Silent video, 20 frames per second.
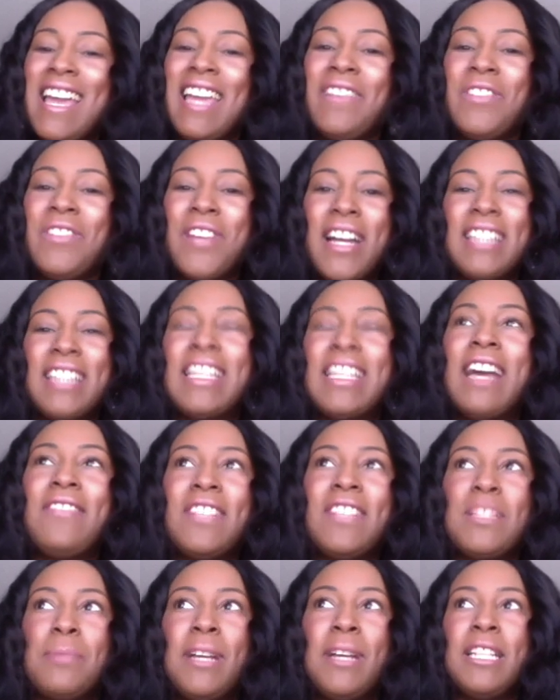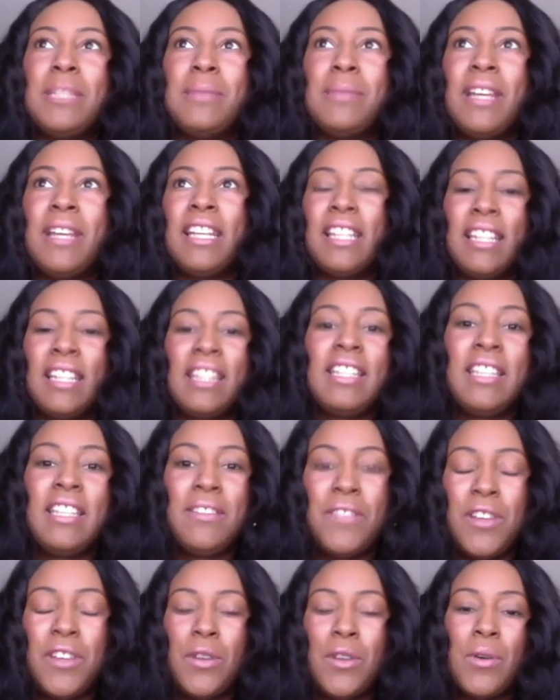If you guys have this placement,
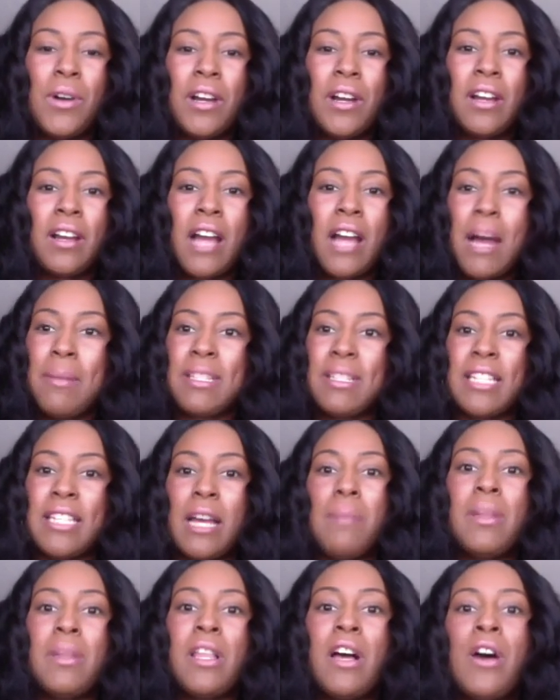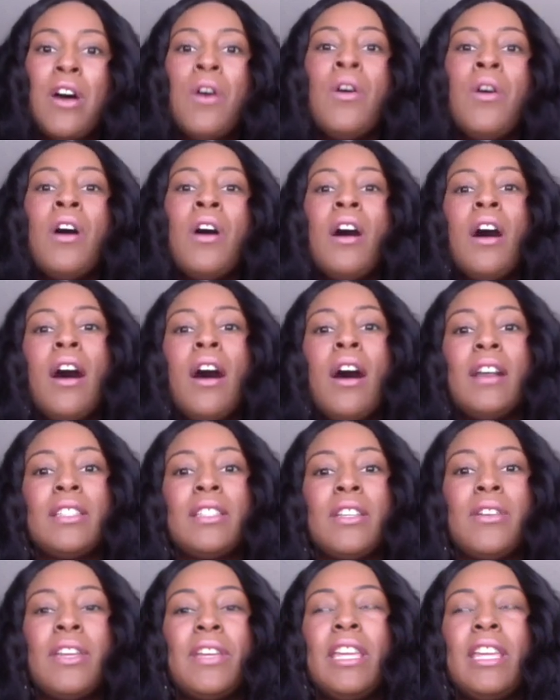leave your comments down below.
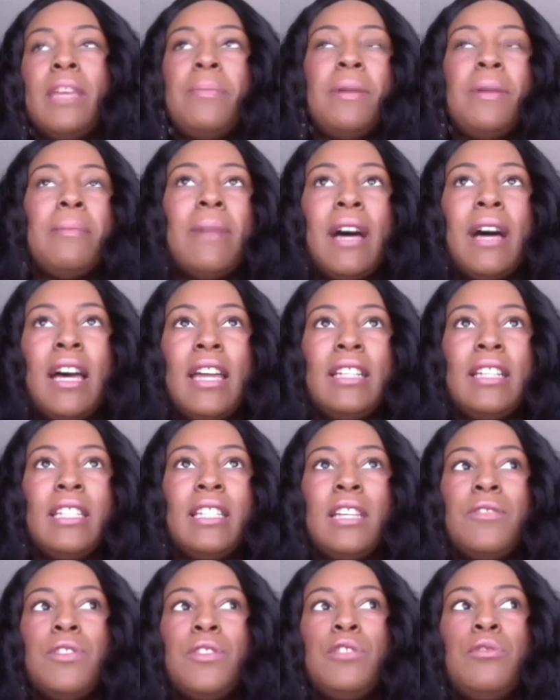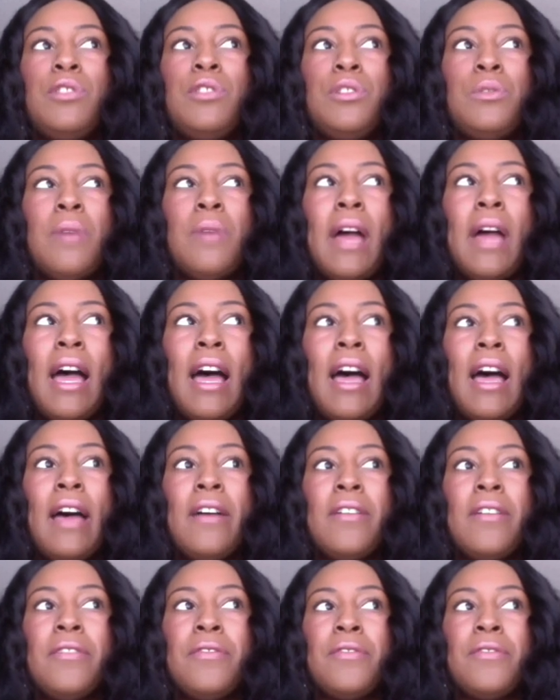Also, keep in mind, if you do
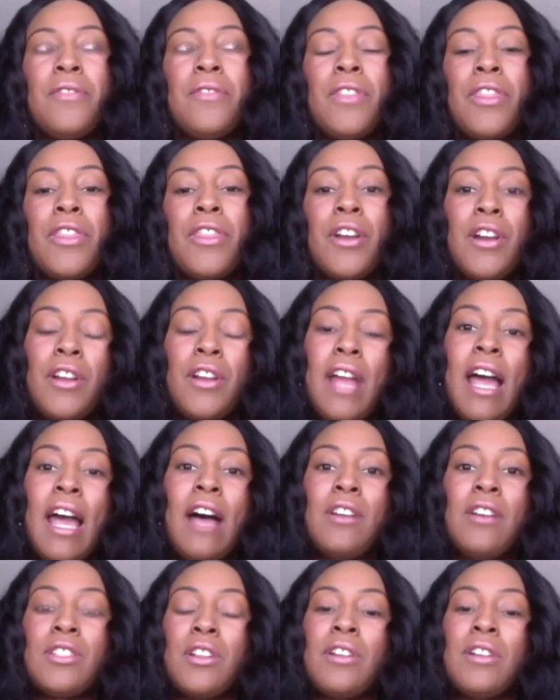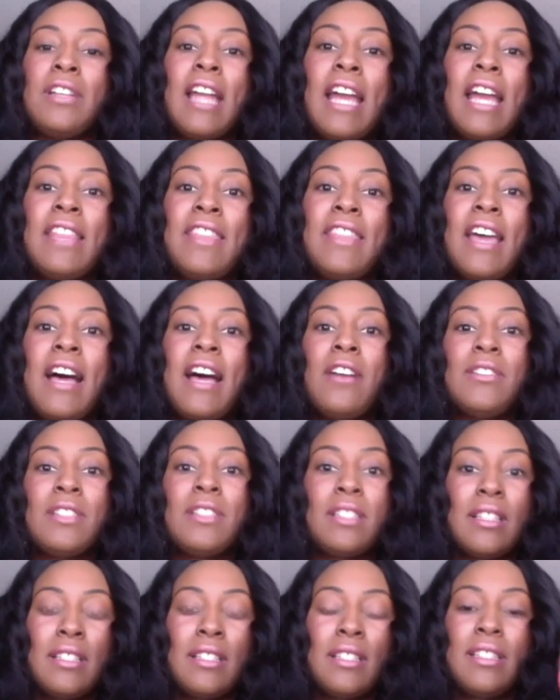have third house or ninth
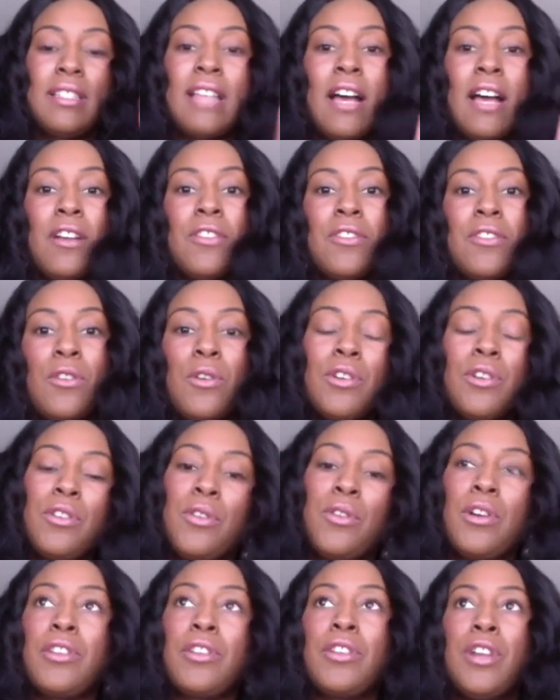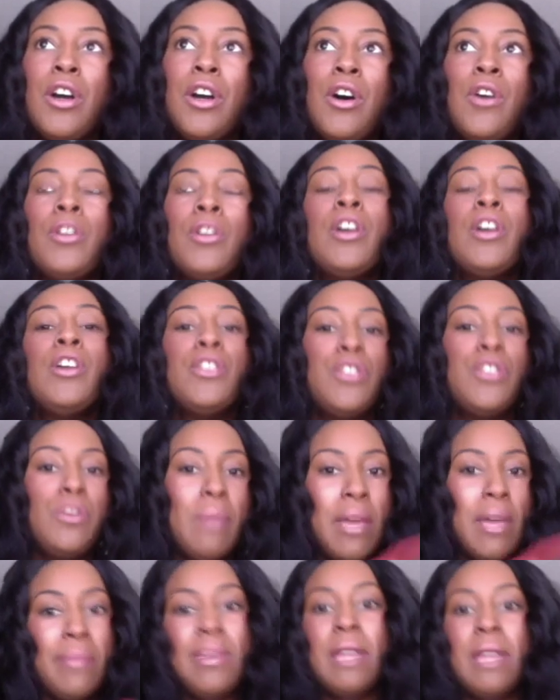house, south or north node, you
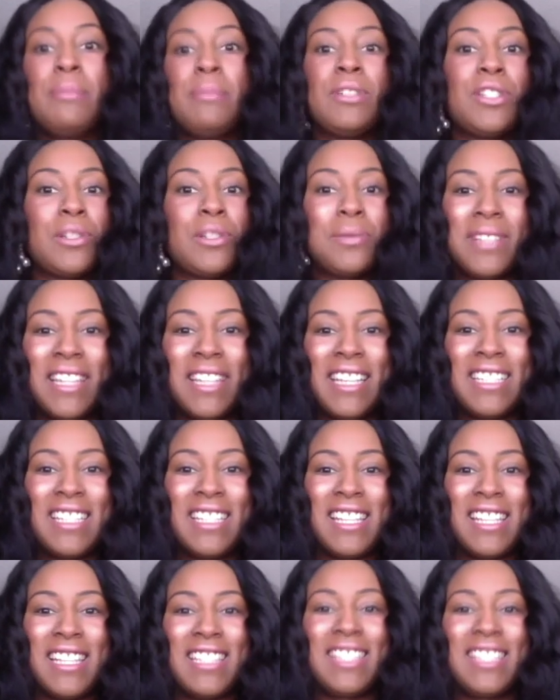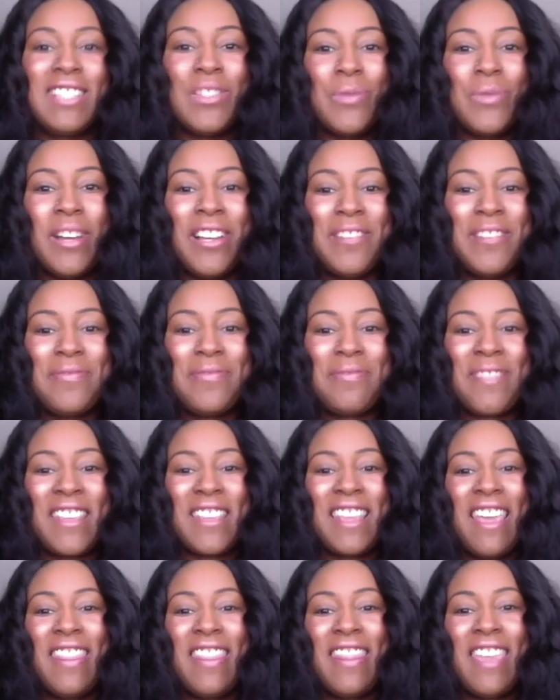may be able to relate to this as well.
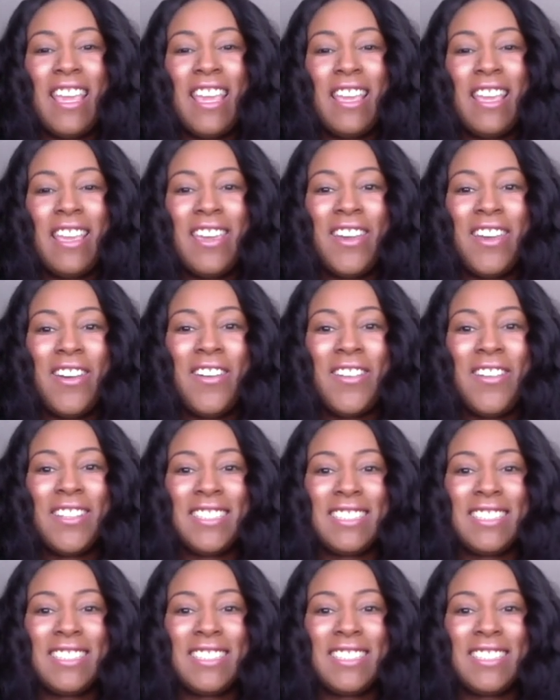Thank you.